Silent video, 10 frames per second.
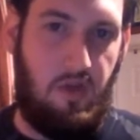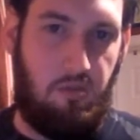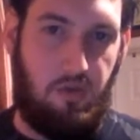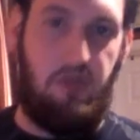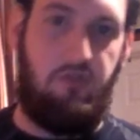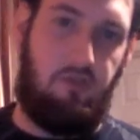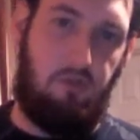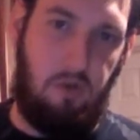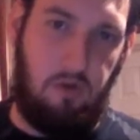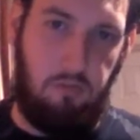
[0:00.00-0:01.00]
application
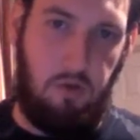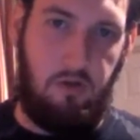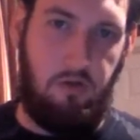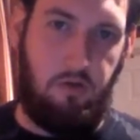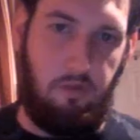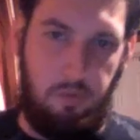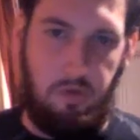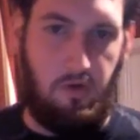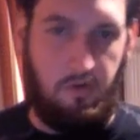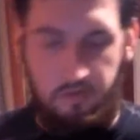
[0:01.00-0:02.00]
you would expect on your computer.